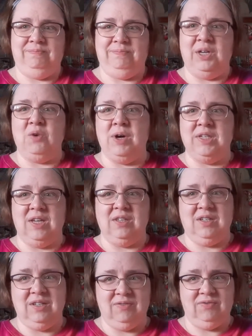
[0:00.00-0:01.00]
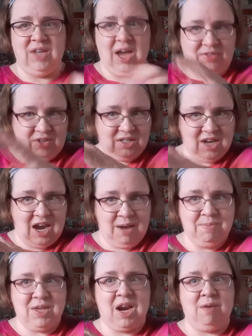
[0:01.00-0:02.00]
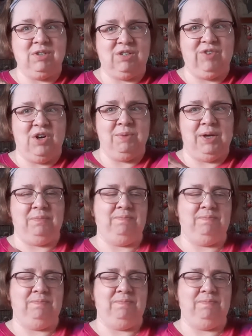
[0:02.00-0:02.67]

it wasn't at the time that I was filming.